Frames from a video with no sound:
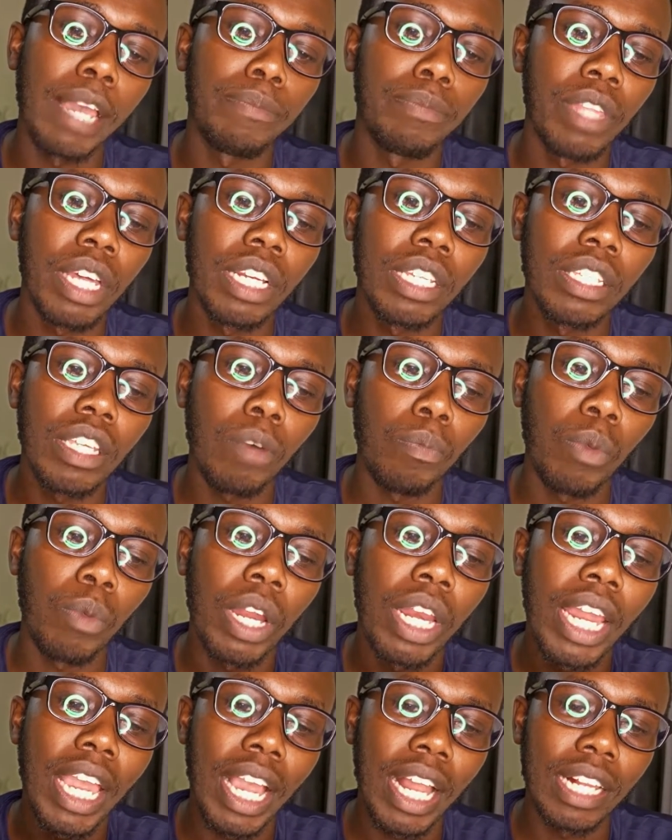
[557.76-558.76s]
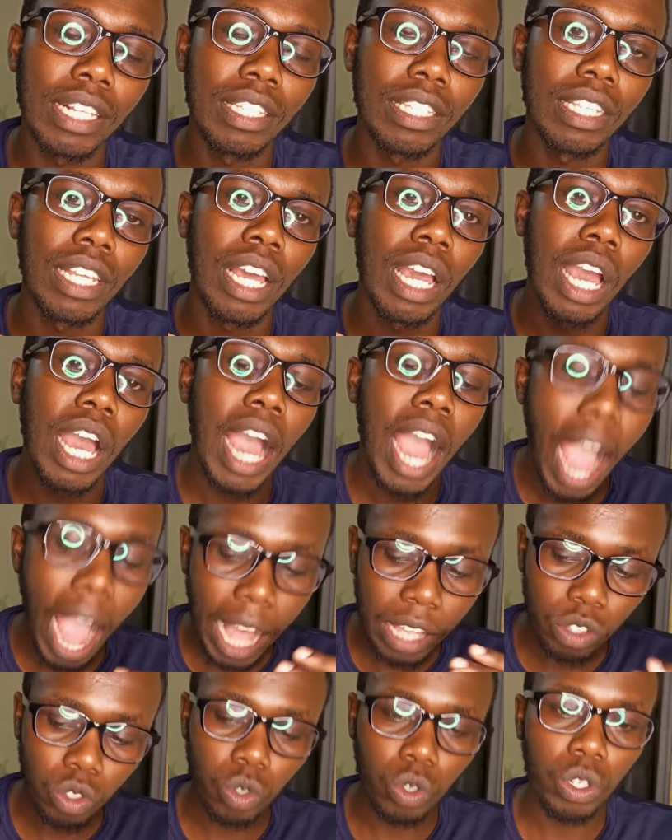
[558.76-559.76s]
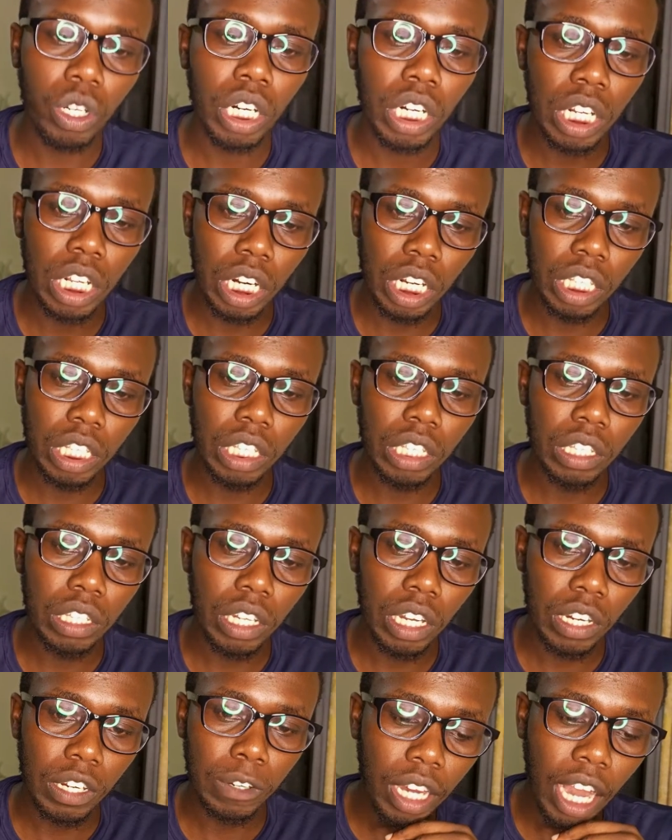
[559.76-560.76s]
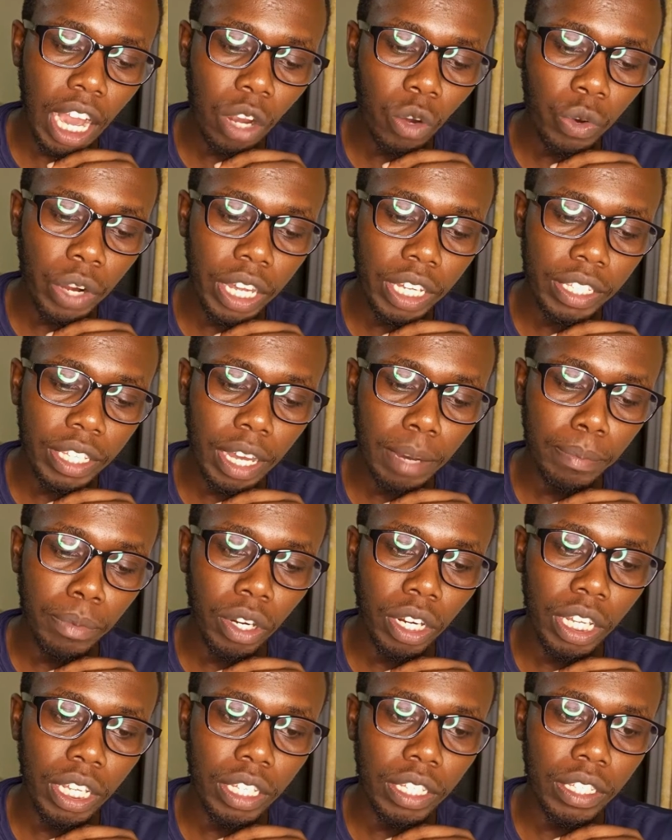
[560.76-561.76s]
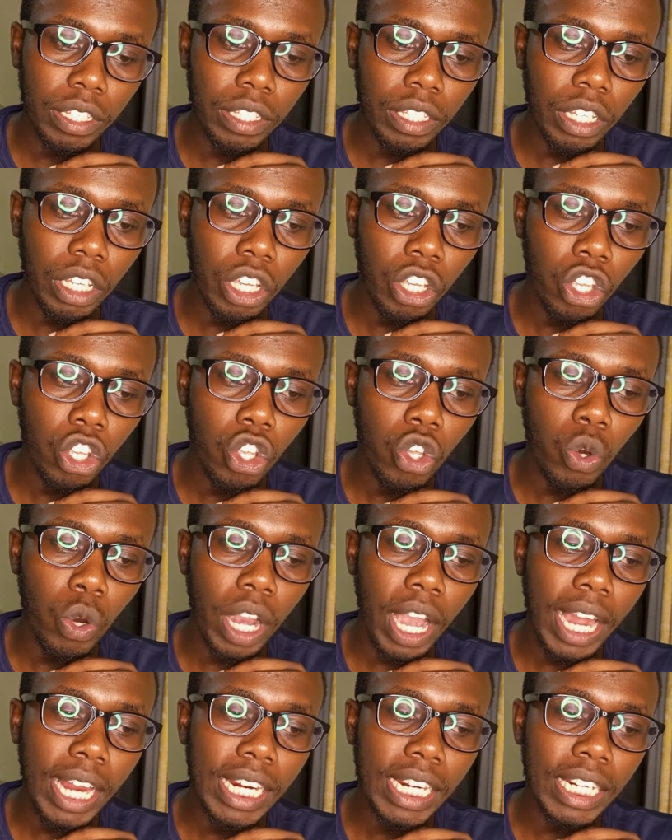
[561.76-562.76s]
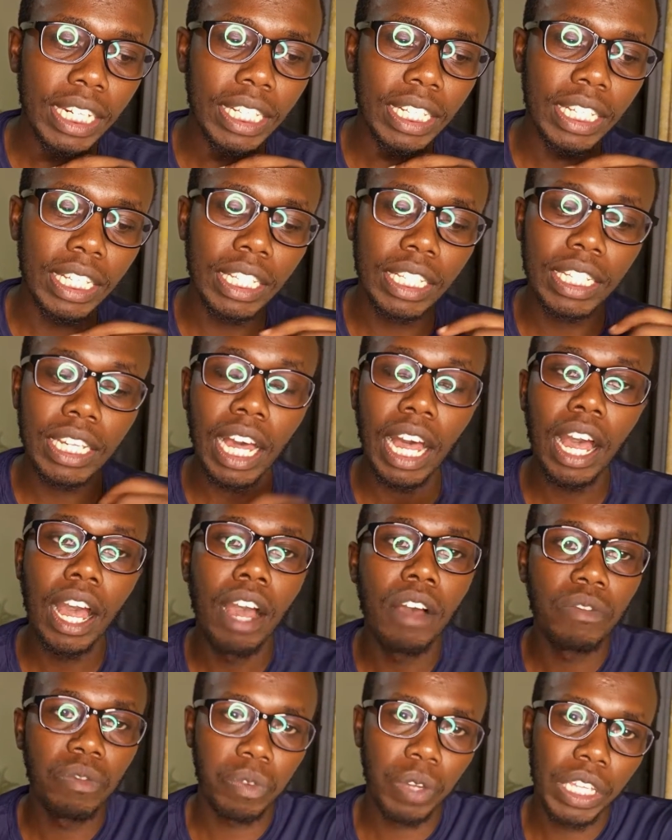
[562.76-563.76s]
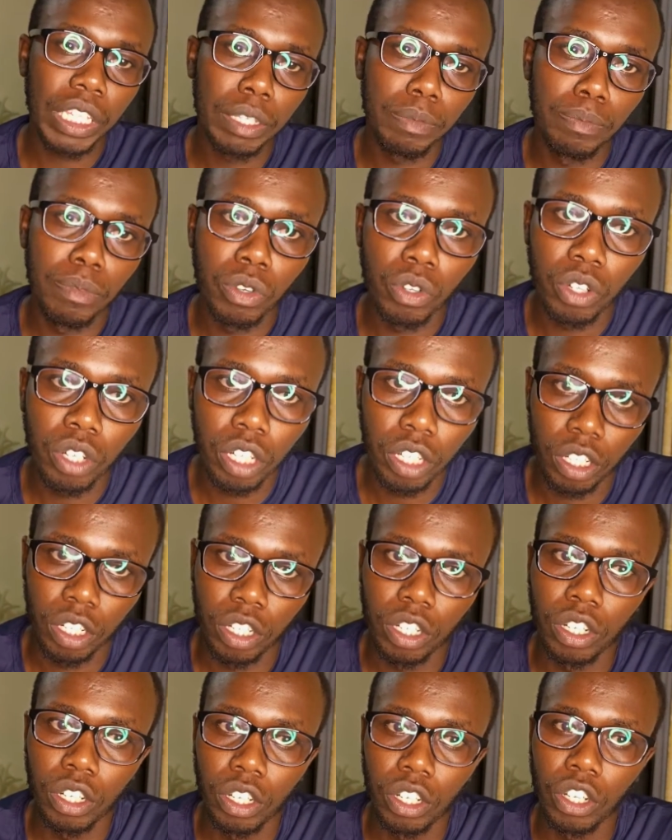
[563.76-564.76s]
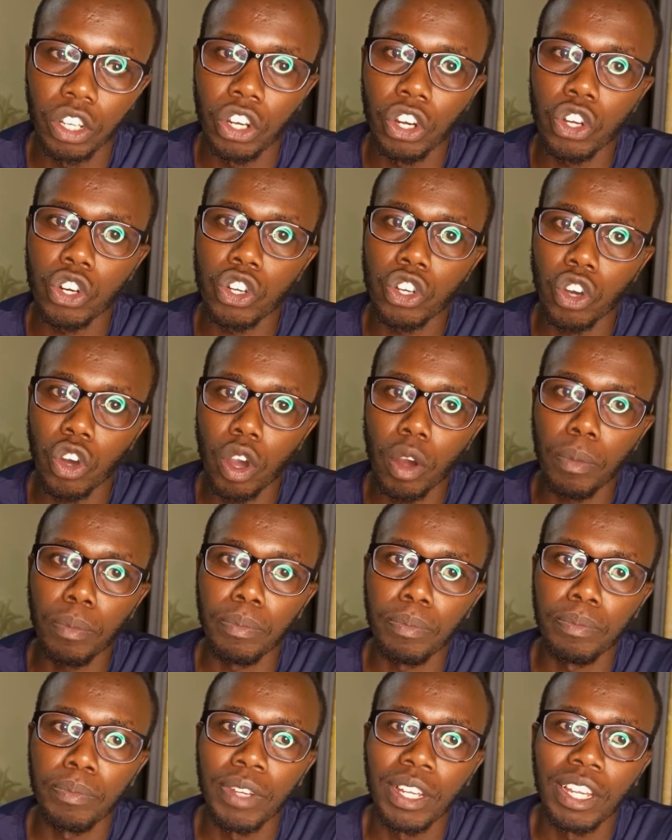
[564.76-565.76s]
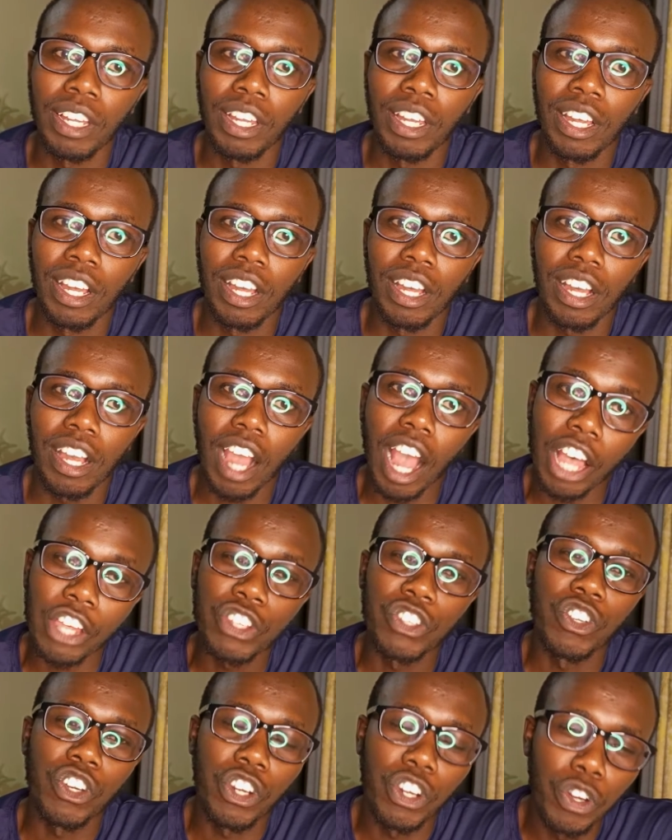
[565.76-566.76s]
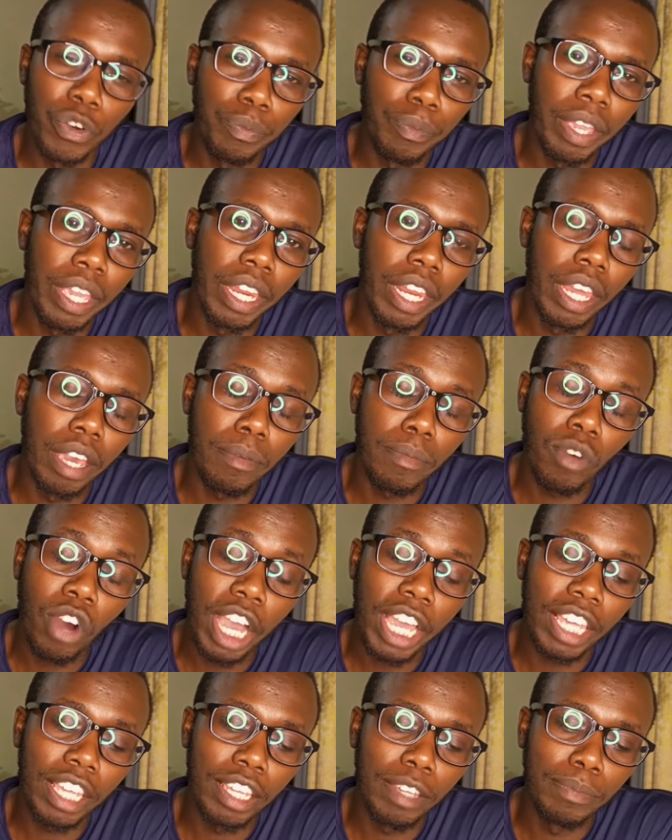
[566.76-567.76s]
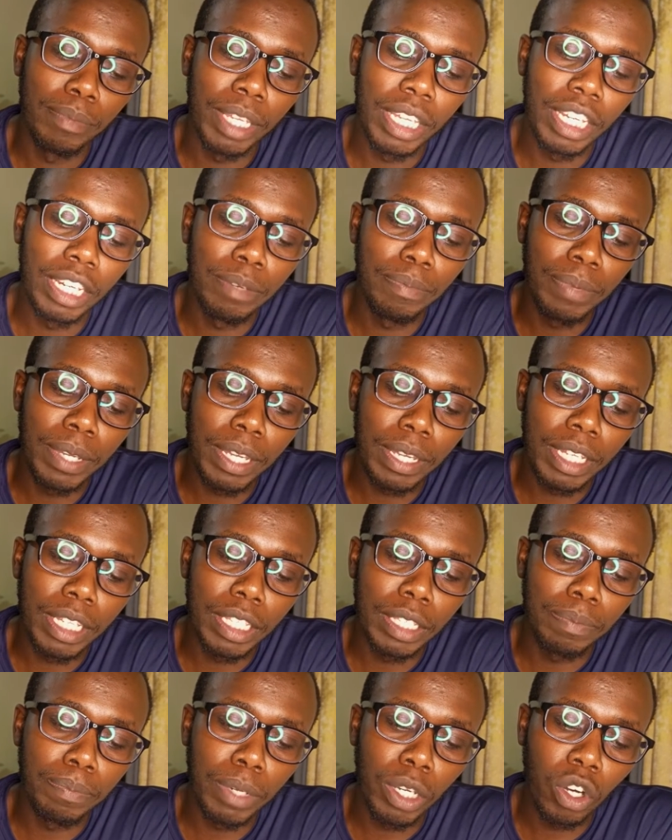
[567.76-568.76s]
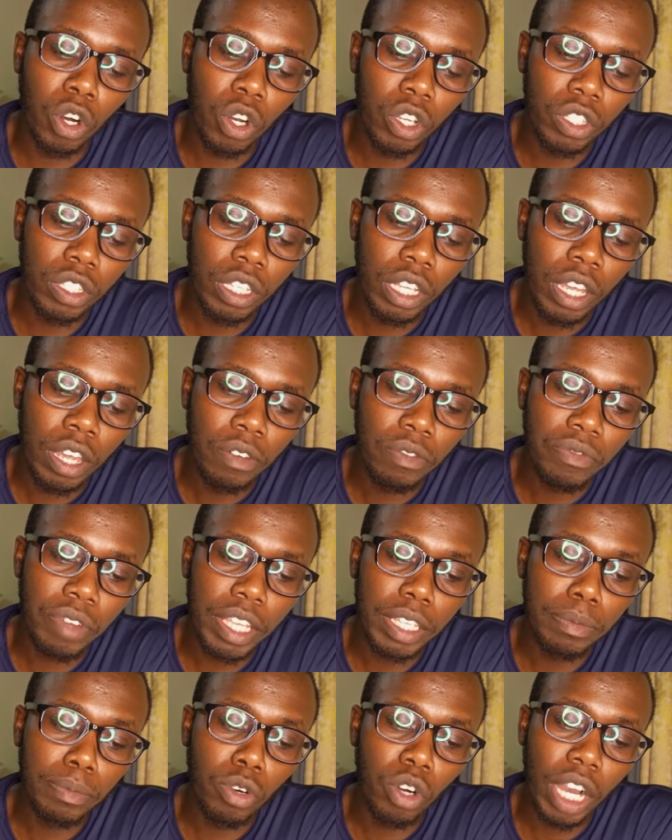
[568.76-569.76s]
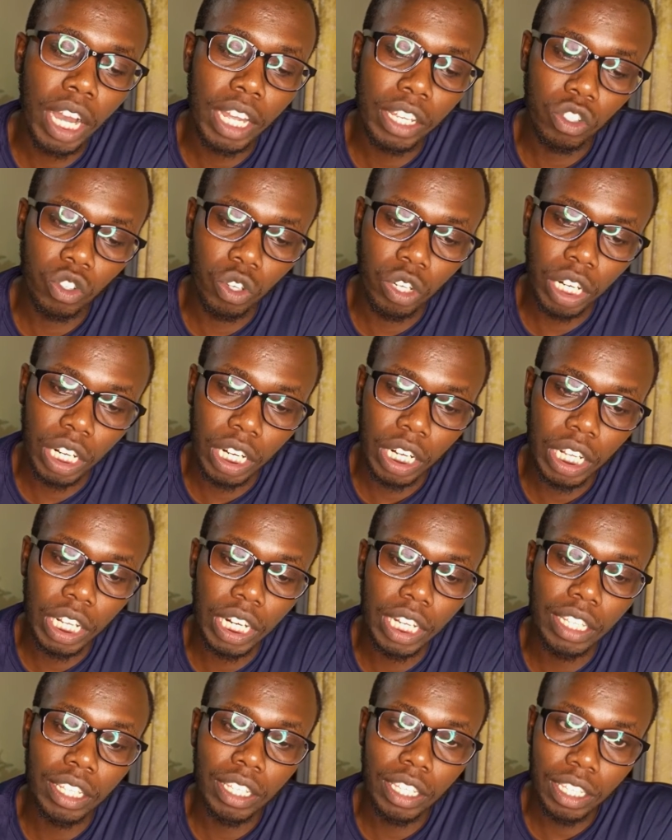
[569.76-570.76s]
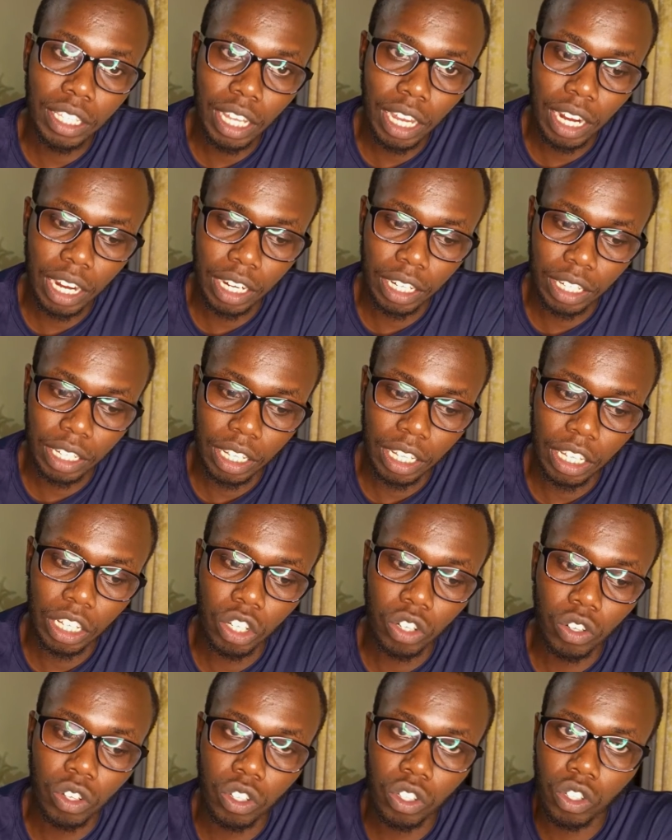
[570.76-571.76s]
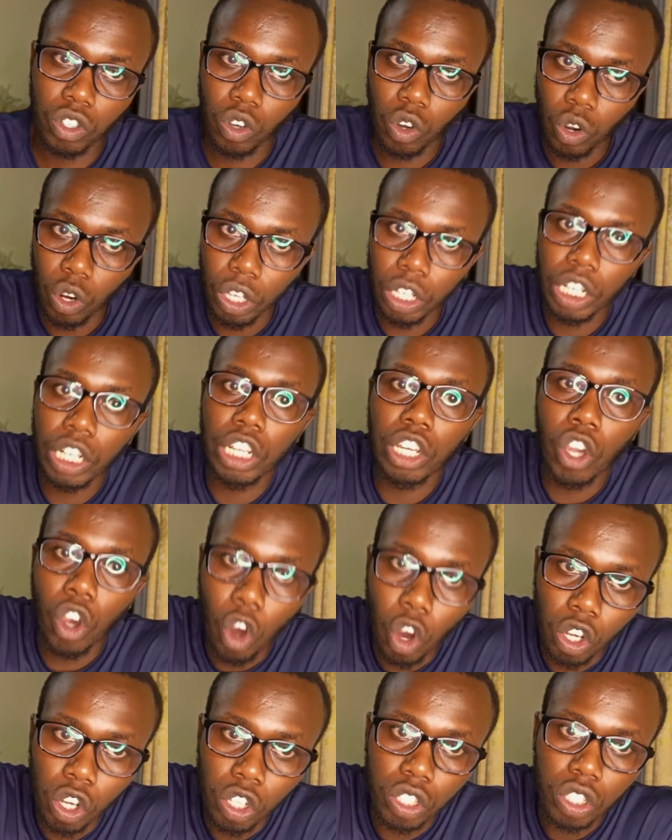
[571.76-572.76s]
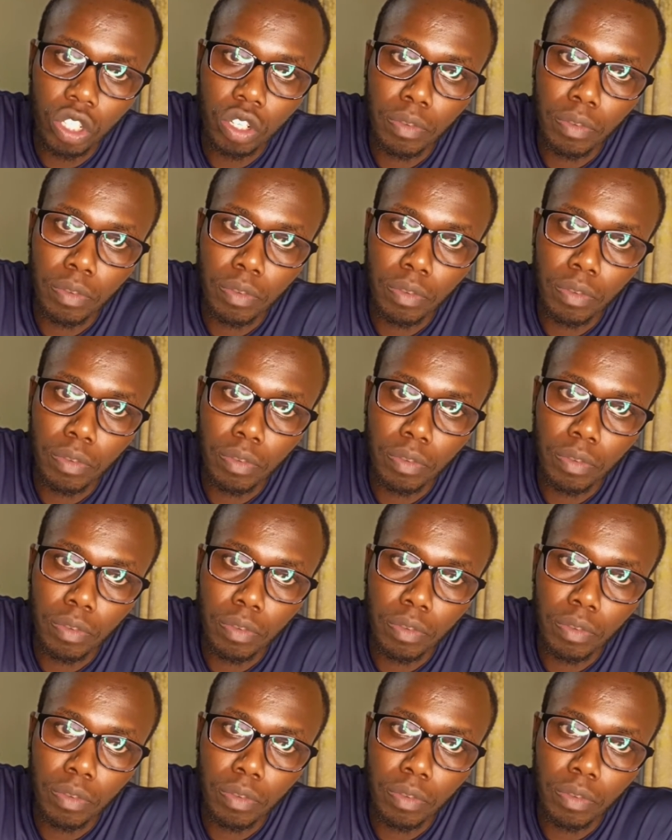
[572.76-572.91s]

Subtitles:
that someone else has already registered. A good example is you can't register facebook.com as your domain name. Why? It's because Facebook has already registered it. It's already owned